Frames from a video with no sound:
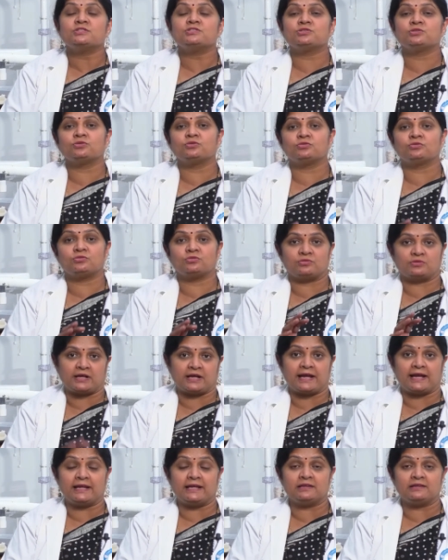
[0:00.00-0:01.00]
So
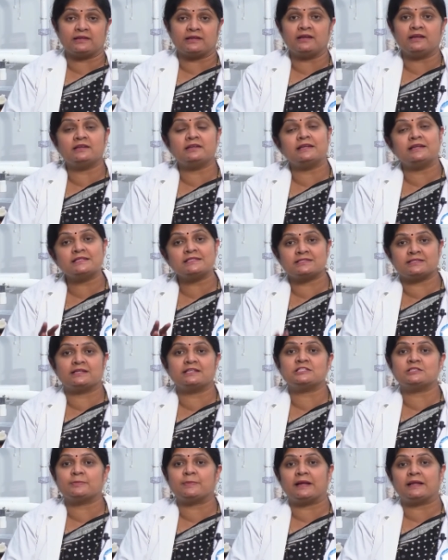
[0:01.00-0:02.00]
I'll tell
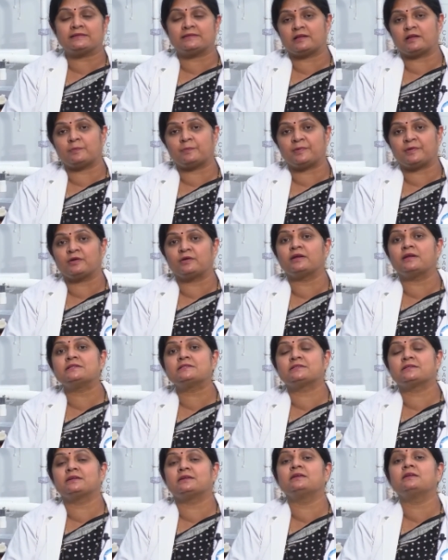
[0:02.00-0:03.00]
instant smile therapy or
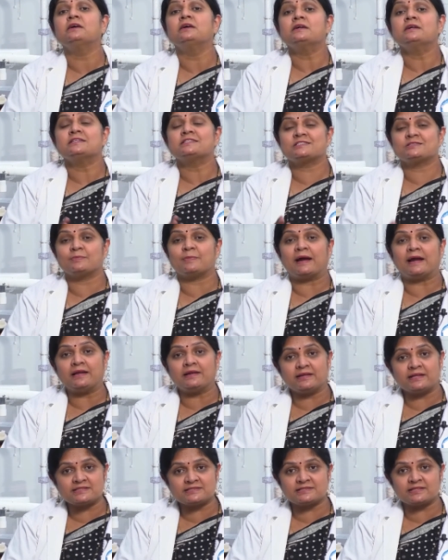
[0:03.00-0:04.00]
instant
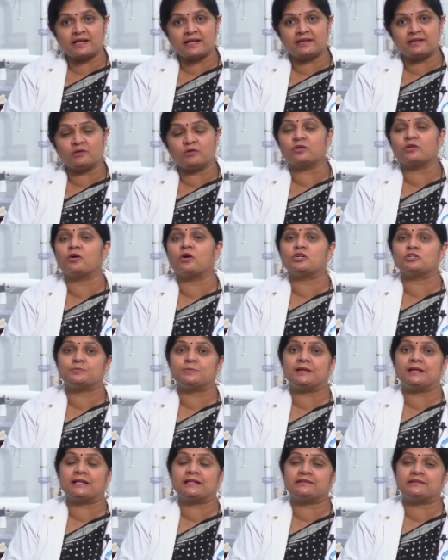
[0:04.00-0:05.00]
smile design or
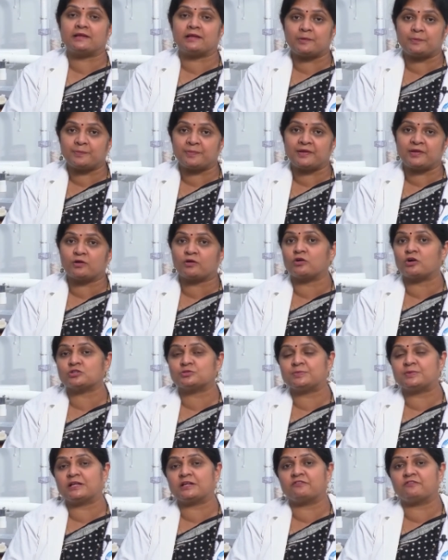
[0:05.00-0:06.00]
cosmetic therapy or
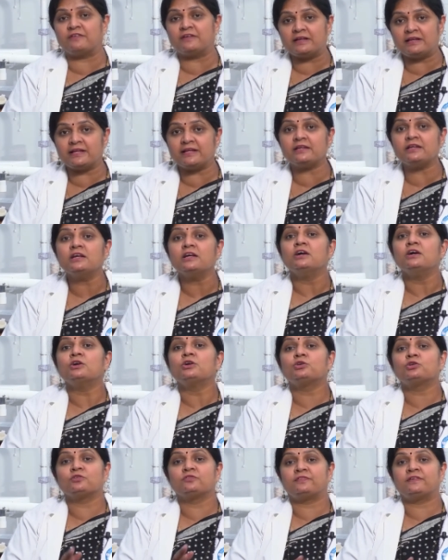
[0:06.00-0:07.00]
cosmetic filling
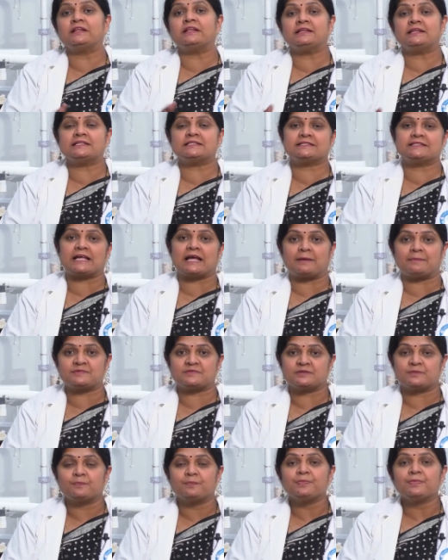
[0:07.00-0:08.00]
to fill these
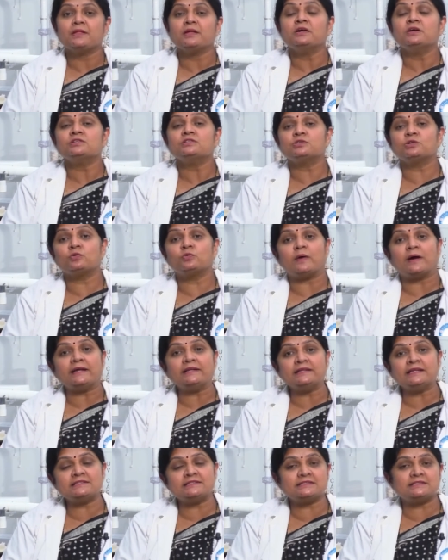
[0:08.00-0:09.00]
gaps. So why
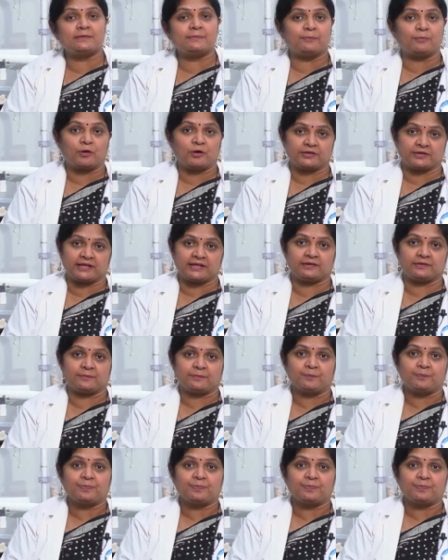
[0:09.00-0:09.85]
this is important?